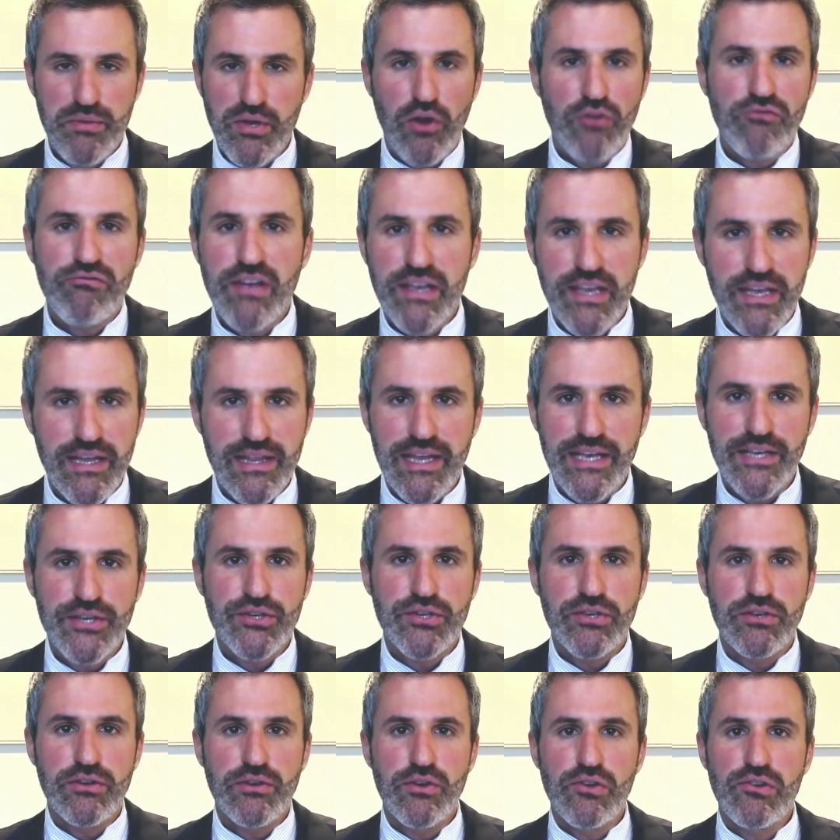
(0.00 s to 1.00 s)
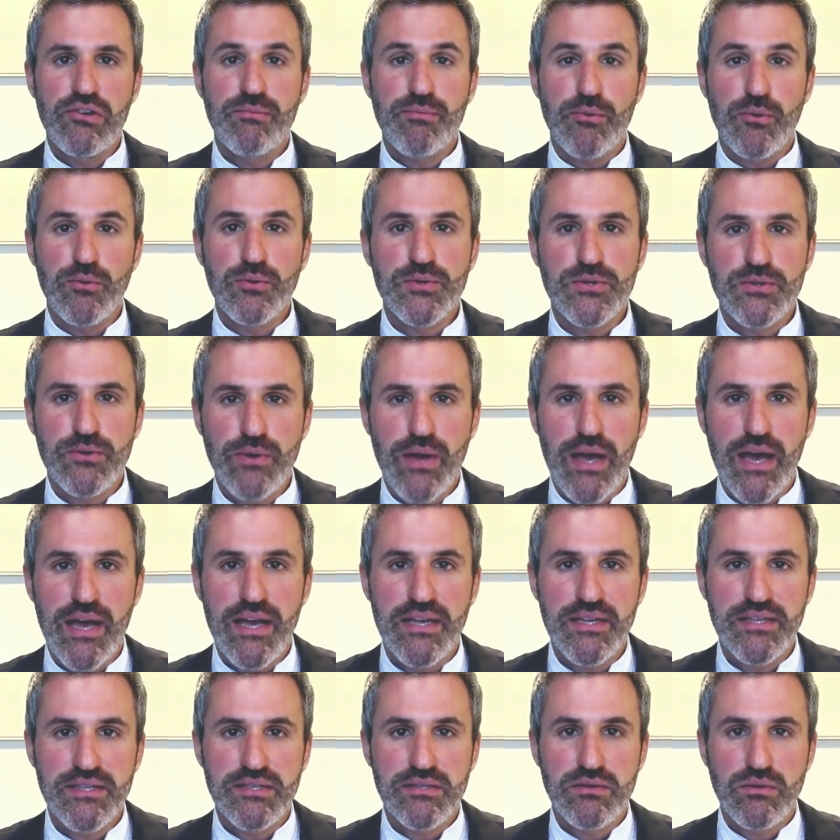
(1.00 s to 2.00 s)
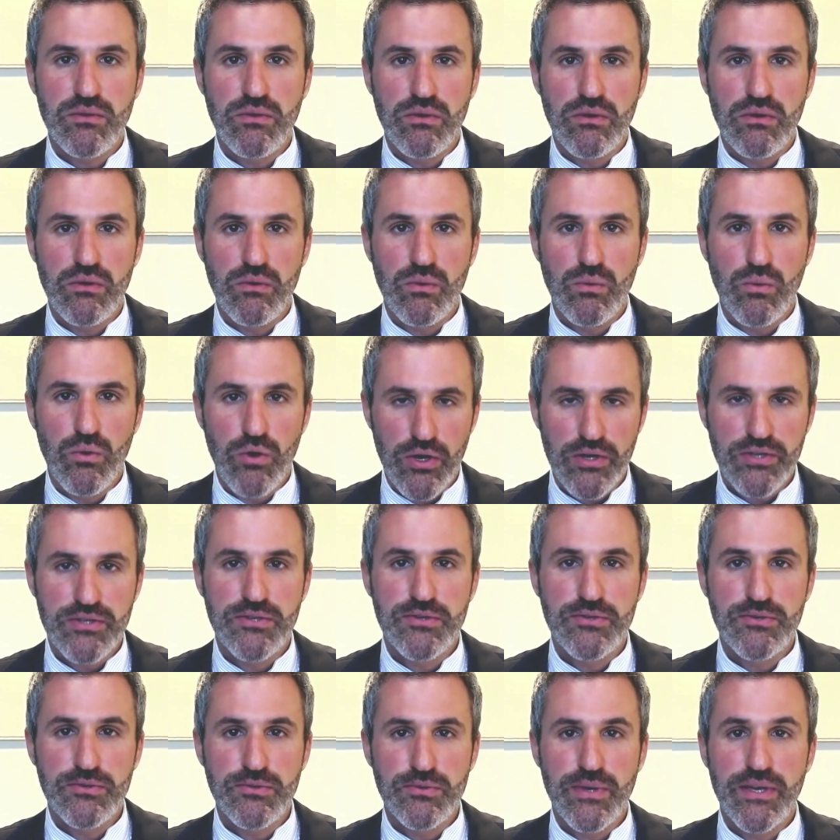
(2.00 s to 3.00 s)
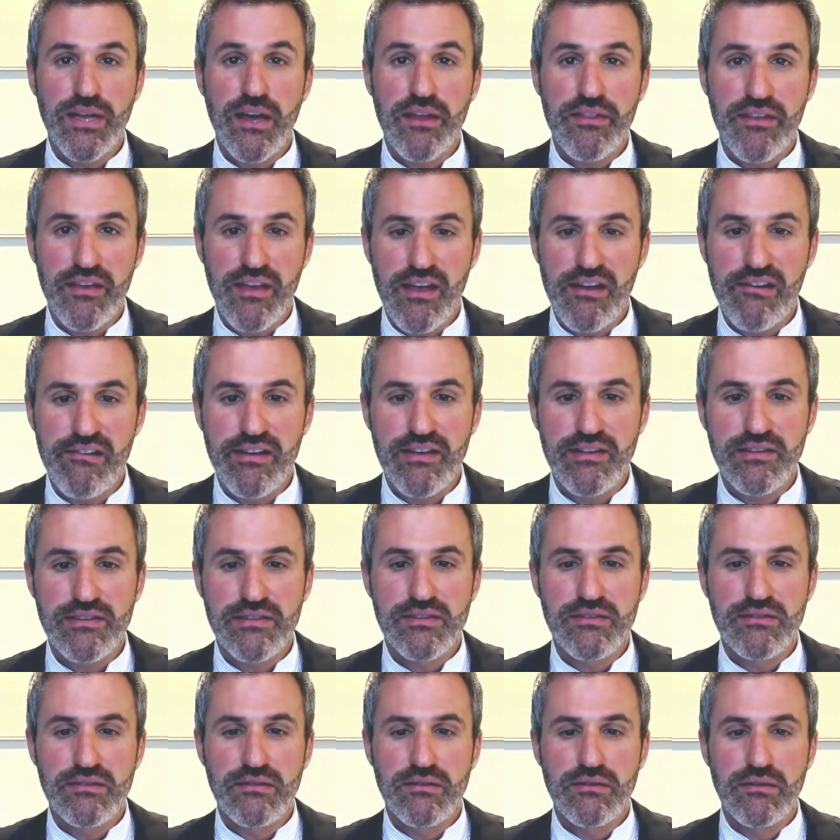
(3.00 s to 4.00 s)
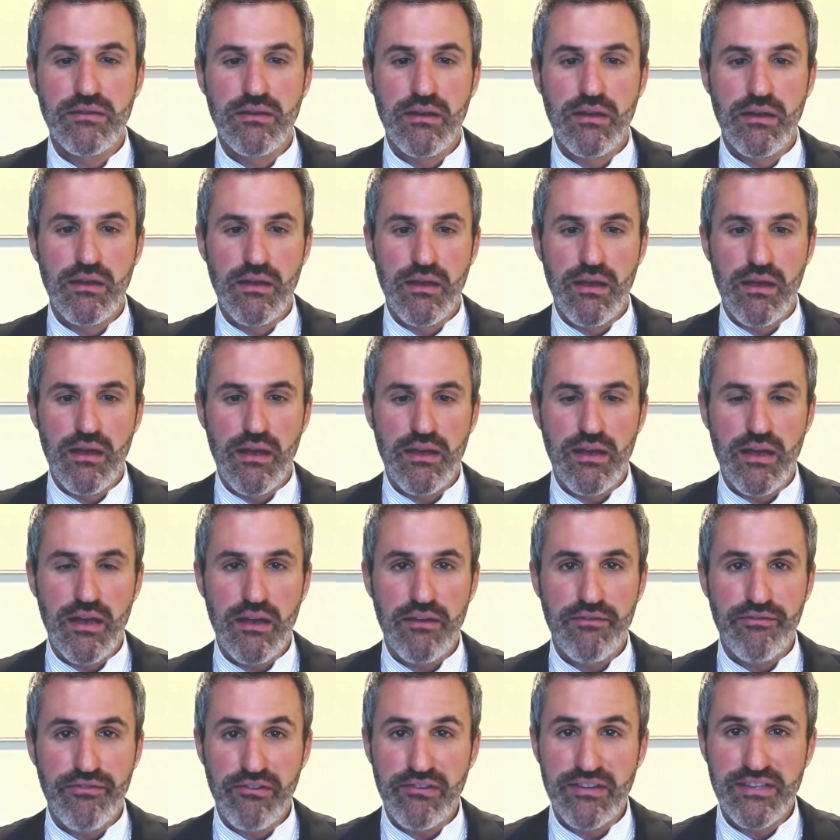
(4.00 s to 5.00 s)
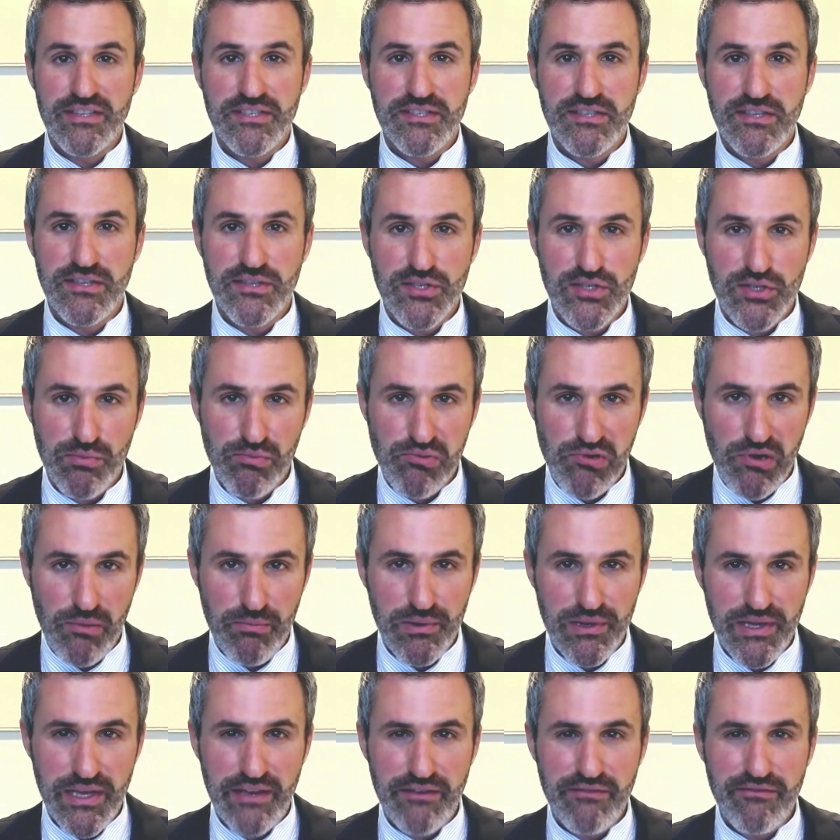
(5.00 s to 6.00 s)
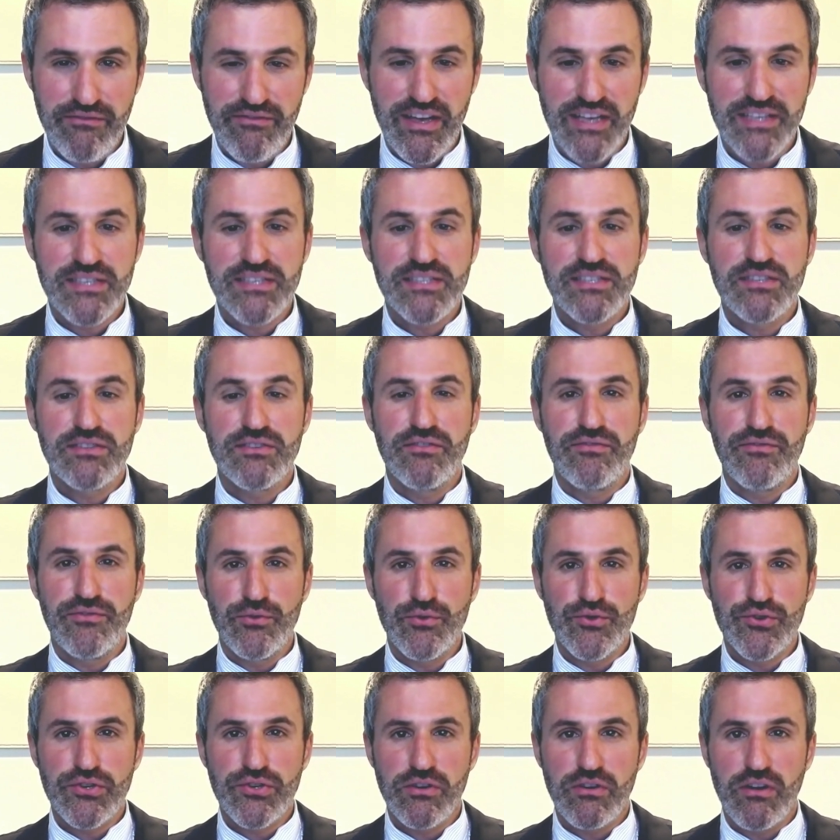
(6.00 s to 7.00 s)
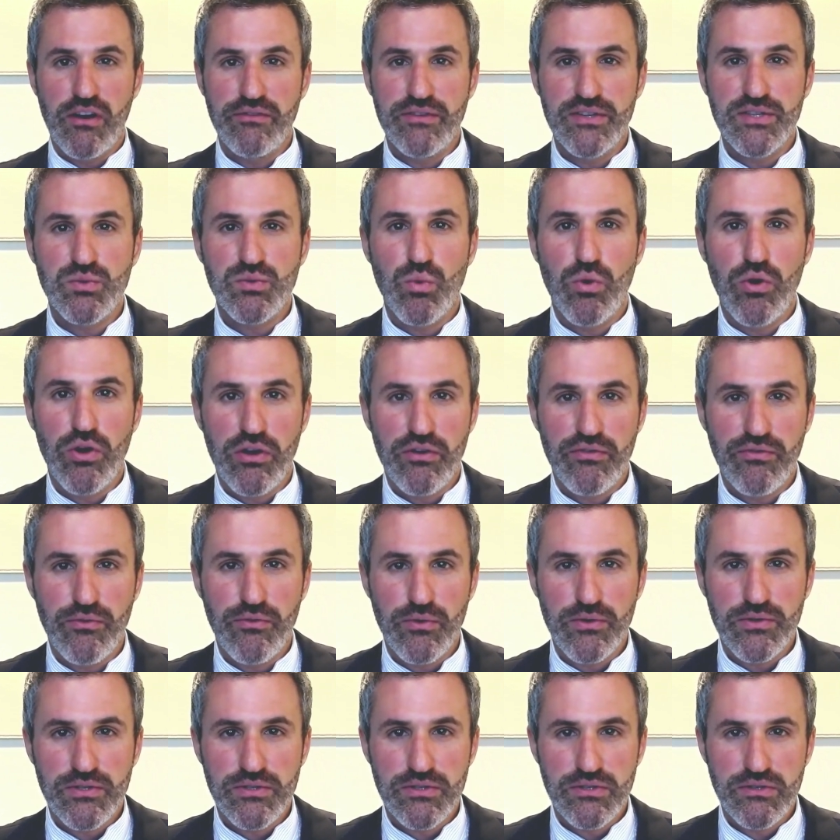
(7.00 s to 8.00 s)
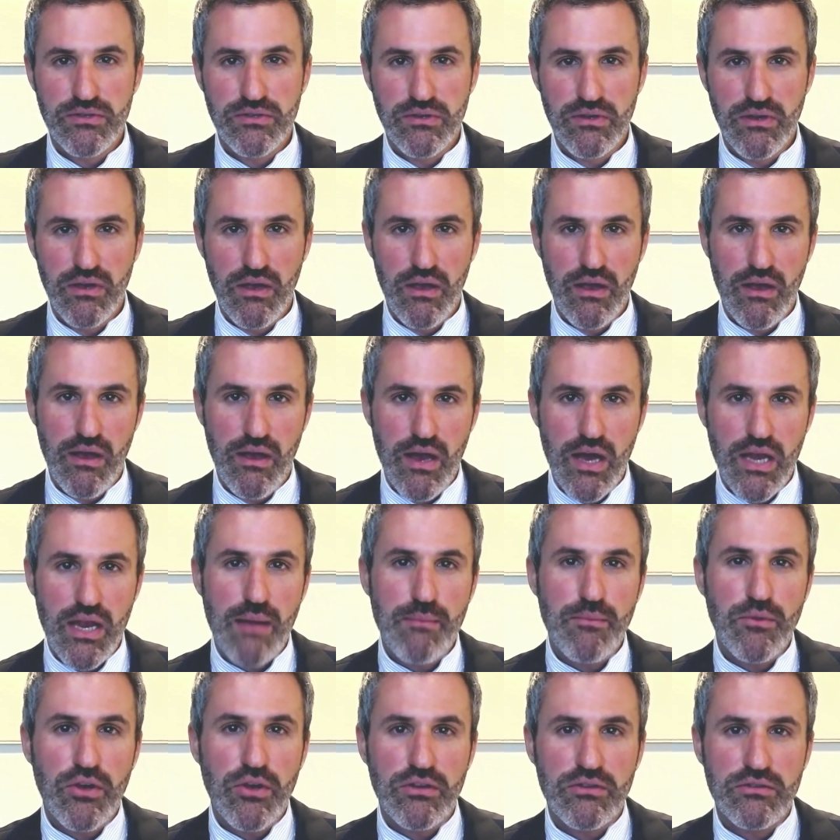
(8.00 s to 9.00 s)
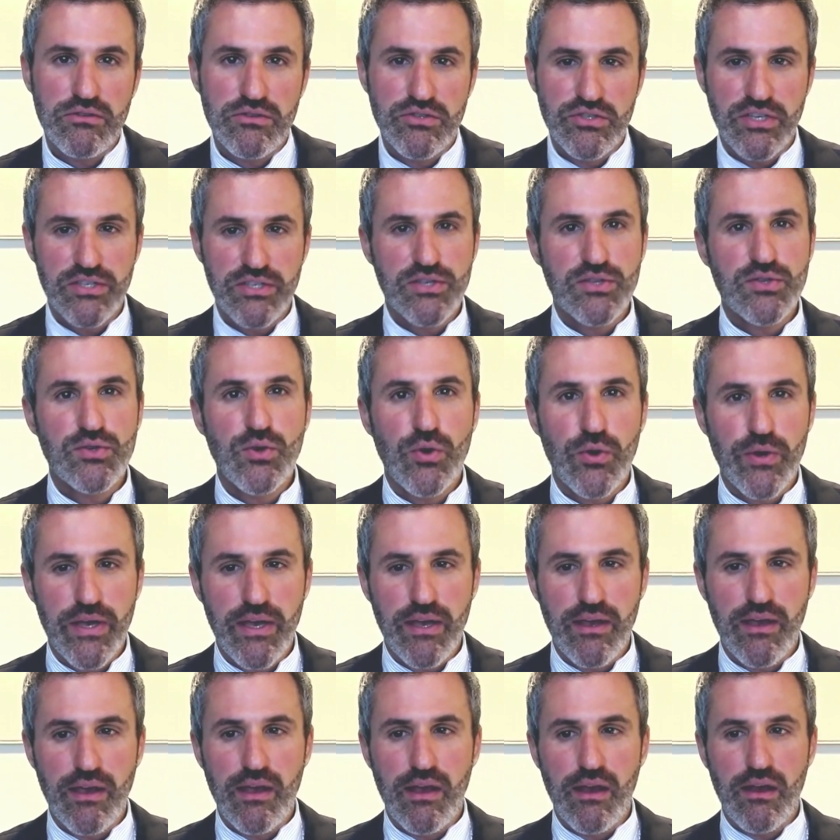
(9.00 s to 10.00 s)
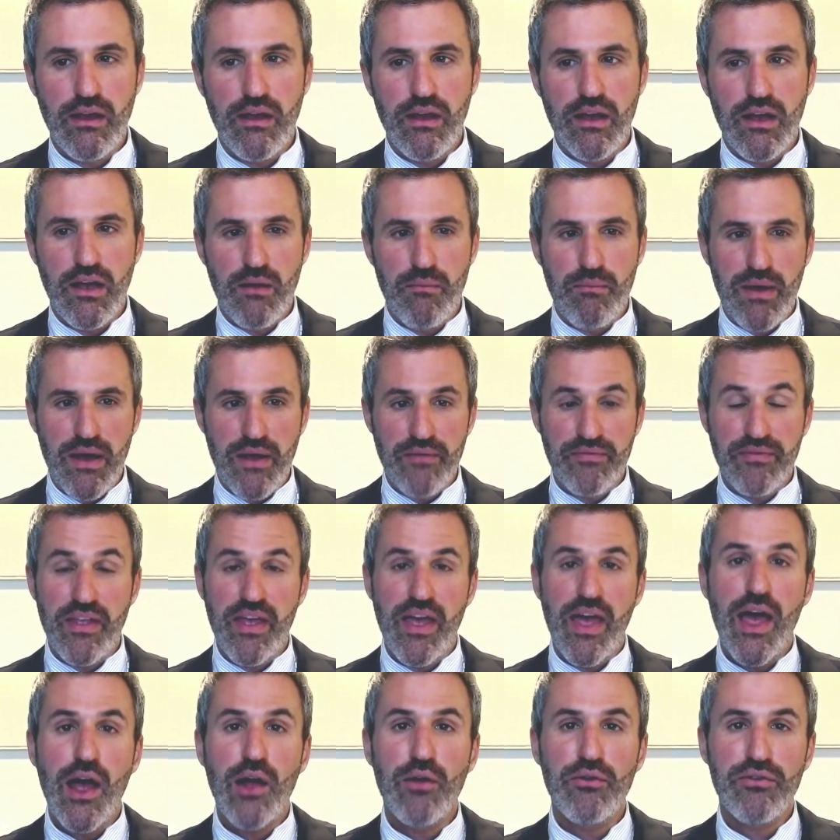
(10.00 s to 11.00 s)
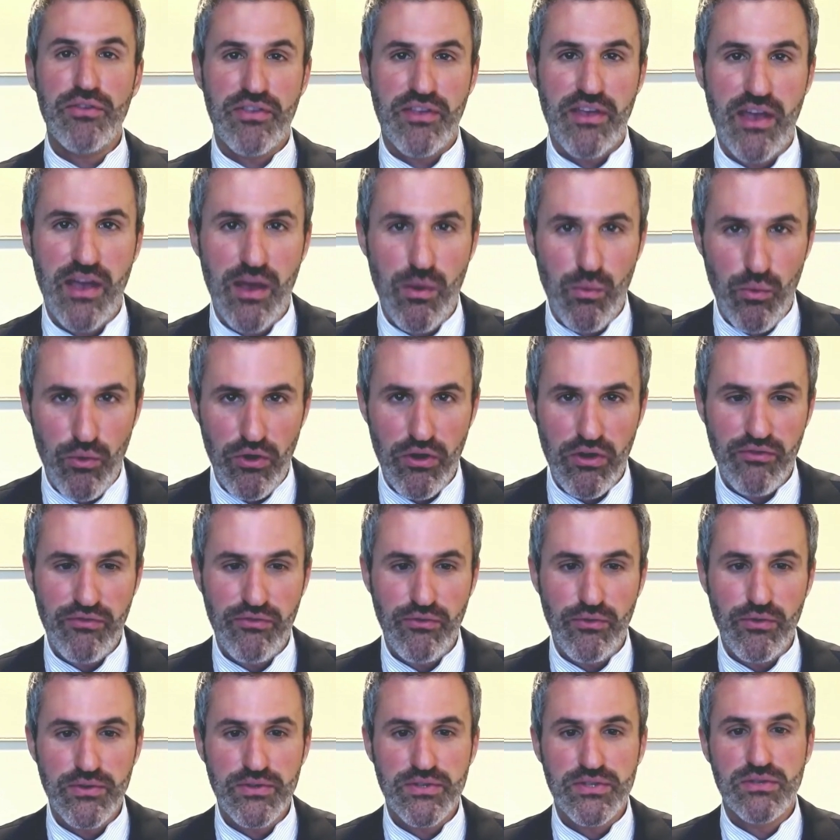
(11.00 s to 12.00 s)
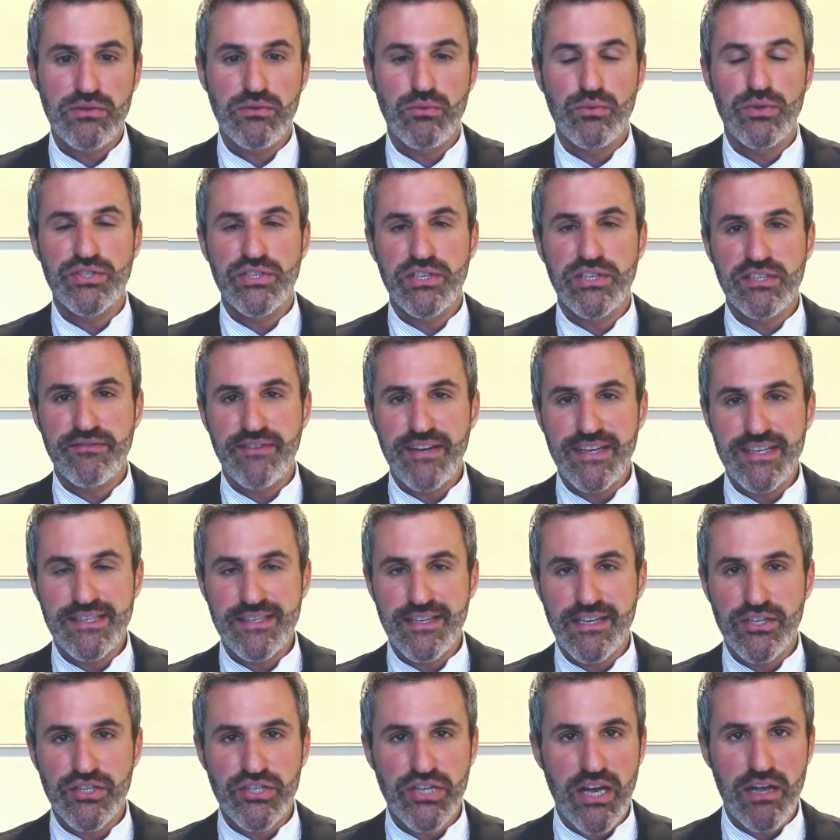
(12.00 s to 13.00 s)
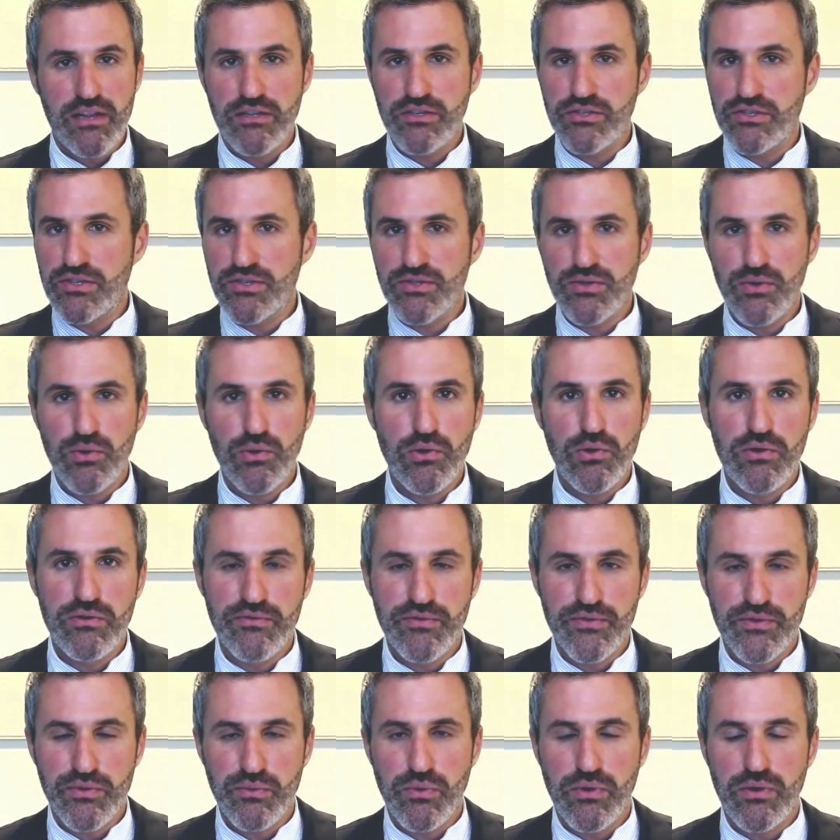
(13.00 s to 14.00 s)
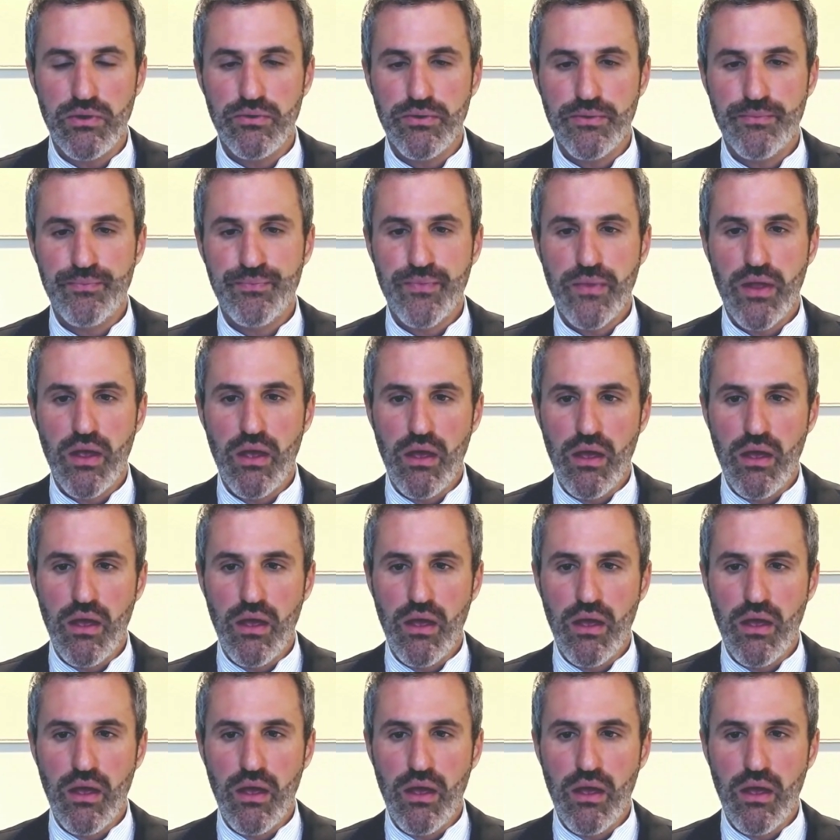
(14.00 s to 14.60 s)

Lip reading: Beyond regulation, Europe also has work to do in other areas. For instance, to properly invest in the future of its workforce. And I'm not just talking here about the healthcare workforce, which is facing challenges all over the world.